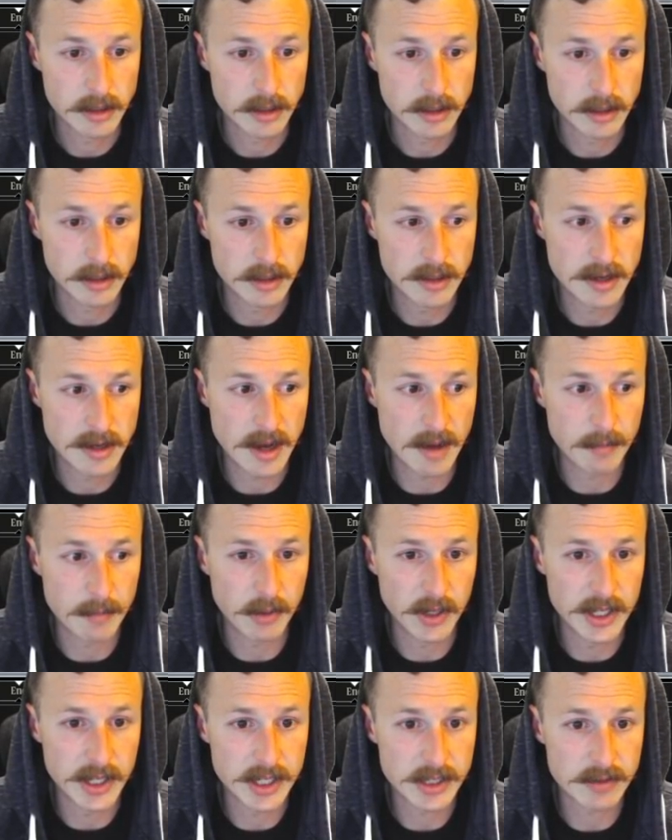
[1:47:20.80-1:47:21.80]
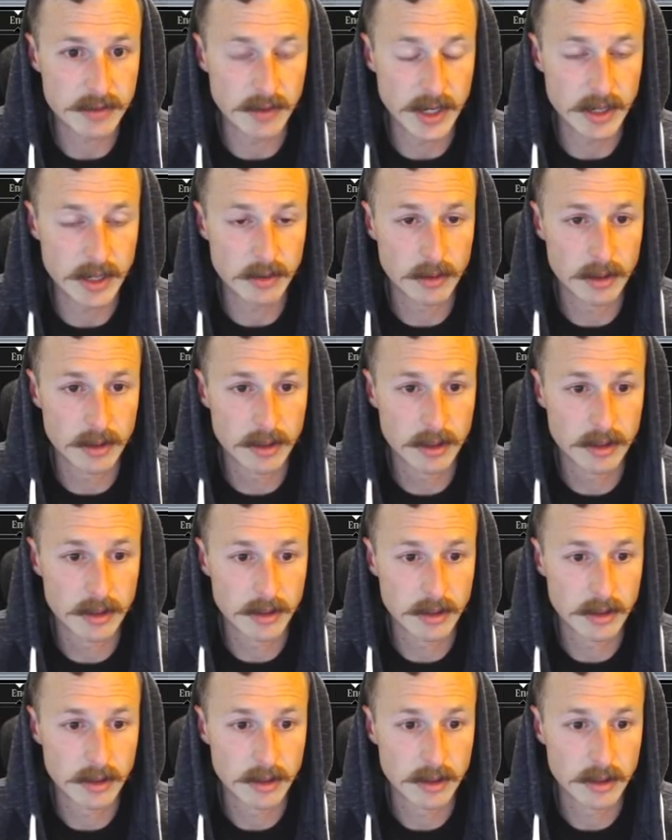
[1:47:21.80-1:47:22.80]
Not play this Rancor.
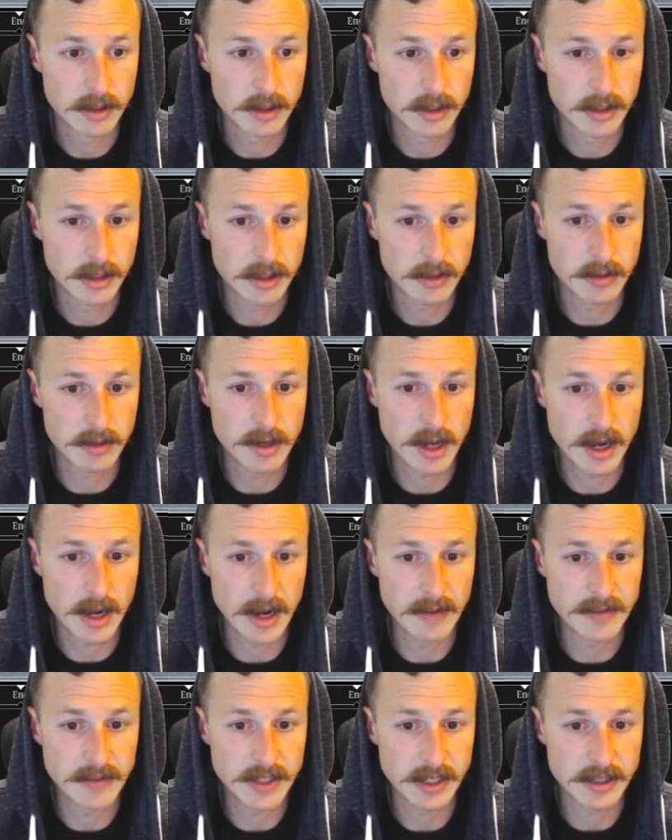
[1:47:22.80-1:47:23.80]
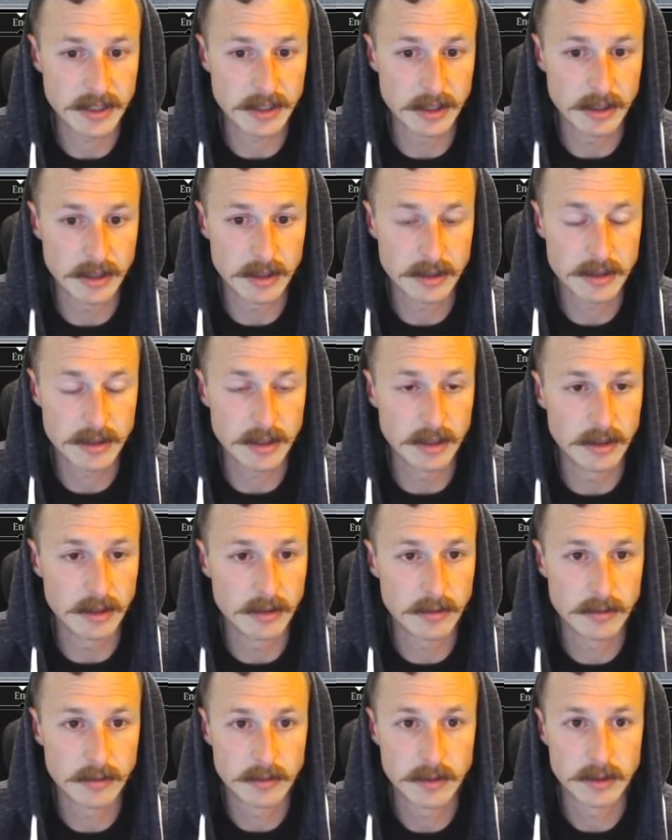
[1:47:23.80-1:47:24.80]
They're not F6ing, so
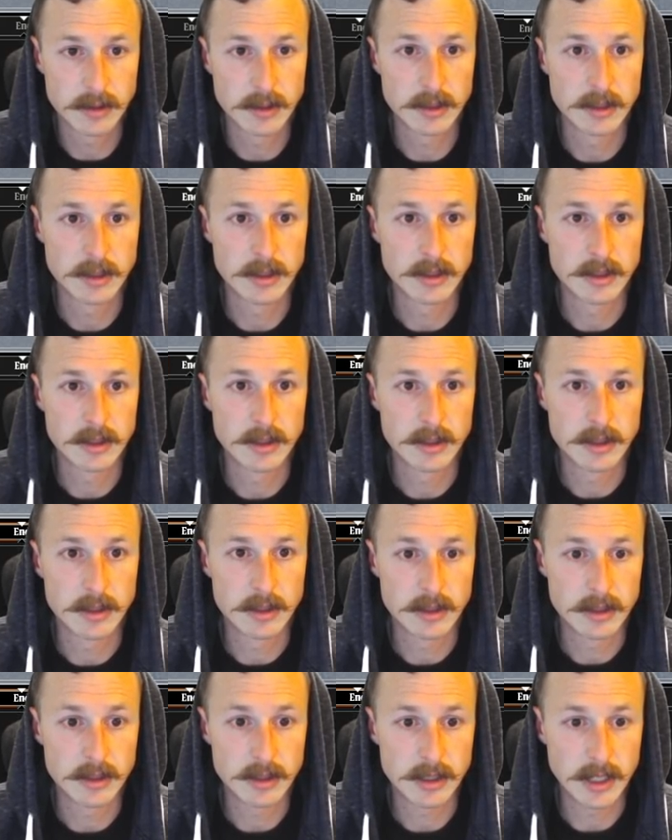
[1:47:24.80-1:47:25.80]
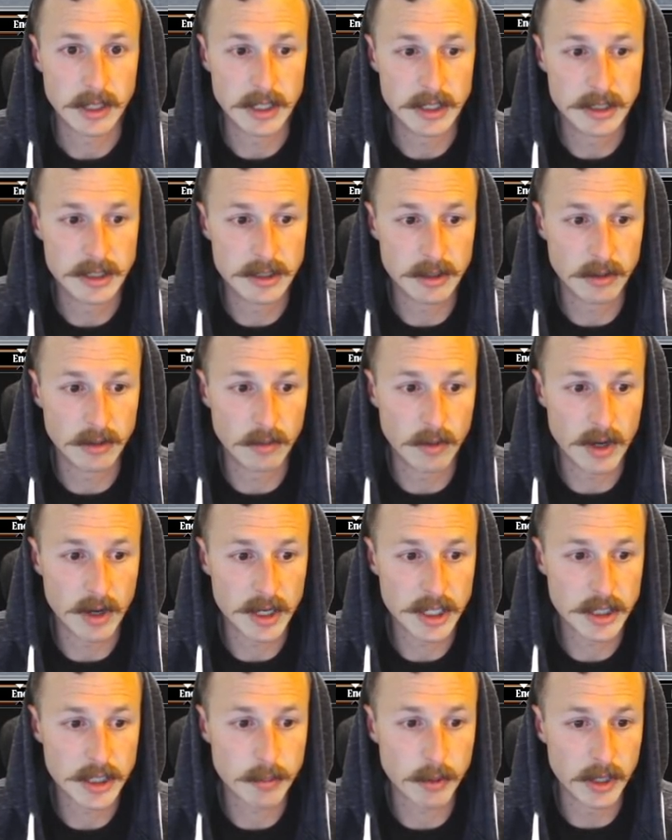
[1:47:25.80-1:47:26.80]
I don't want to
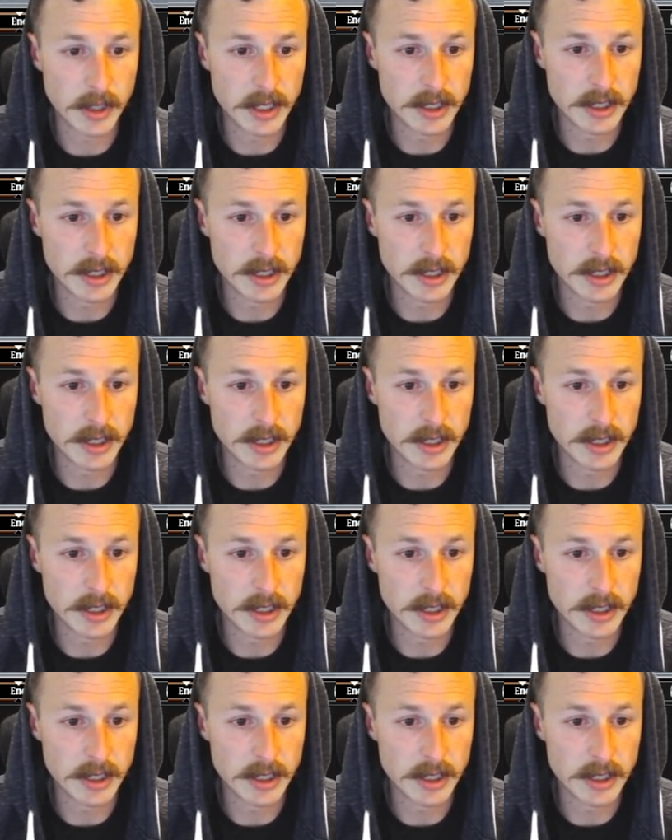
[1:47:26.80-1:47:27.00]
just play into